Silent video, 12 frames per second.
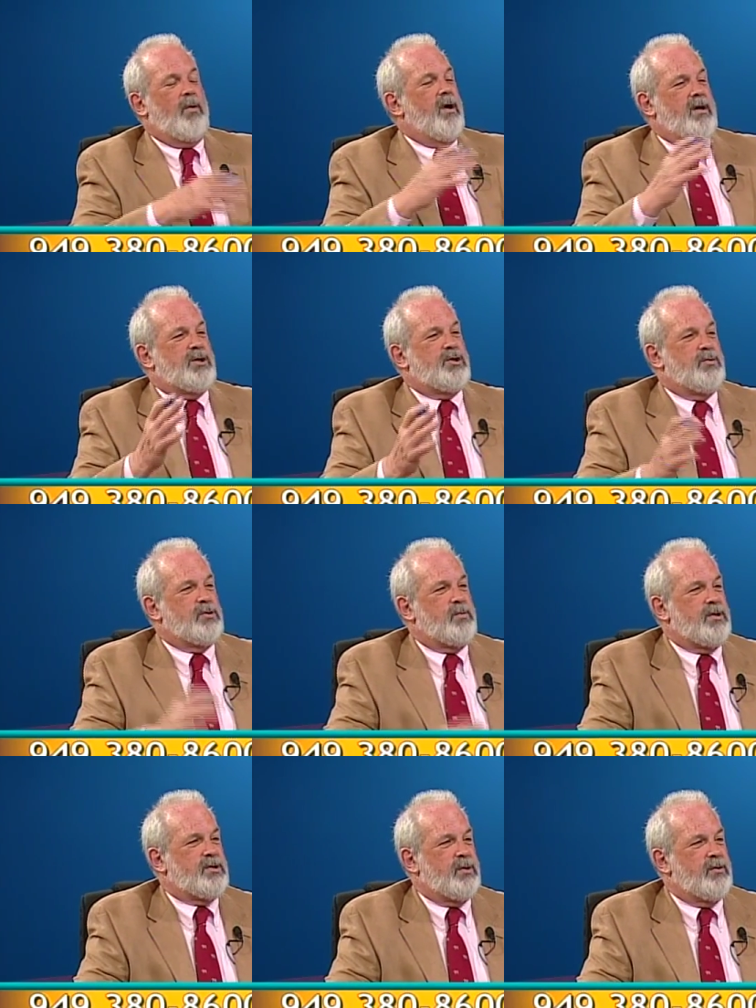issues
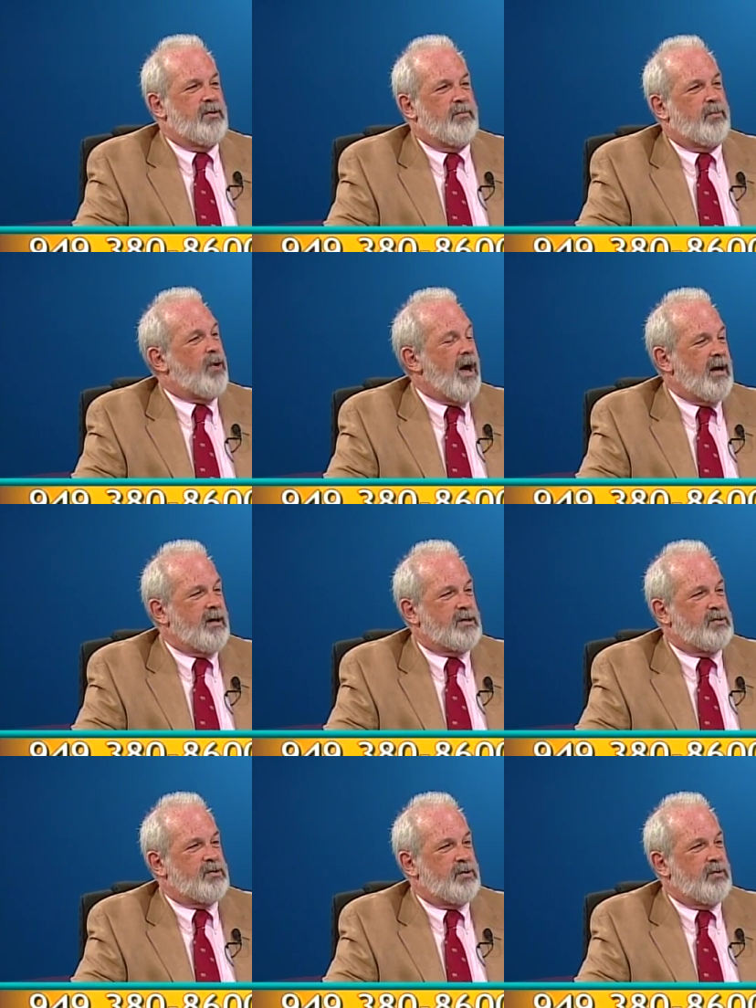with certain products
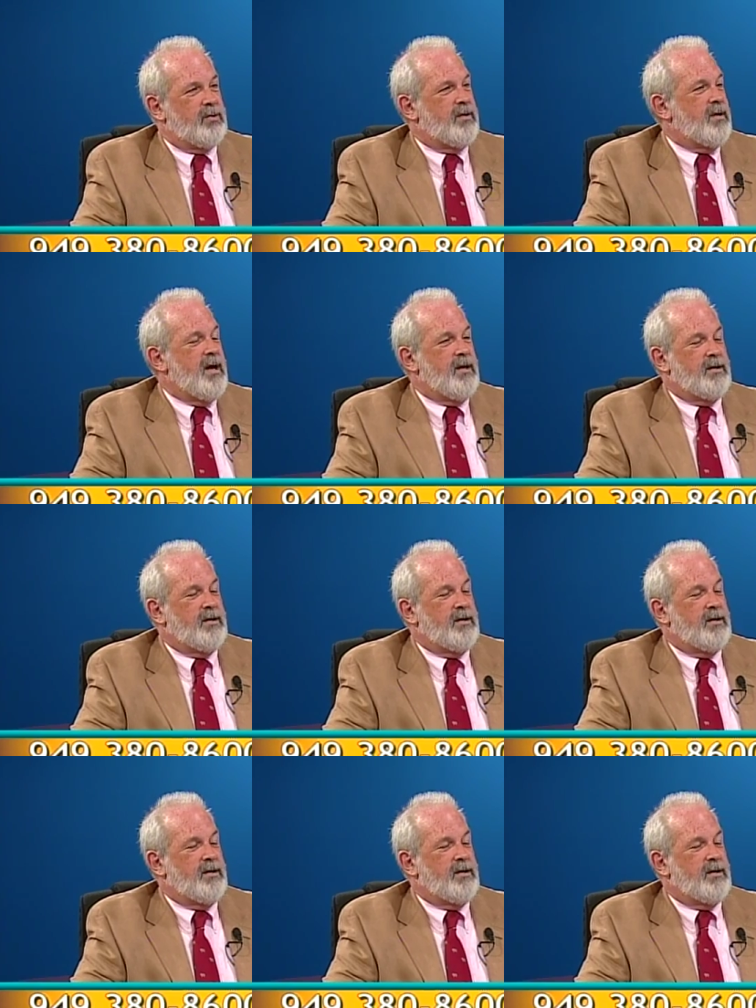or certain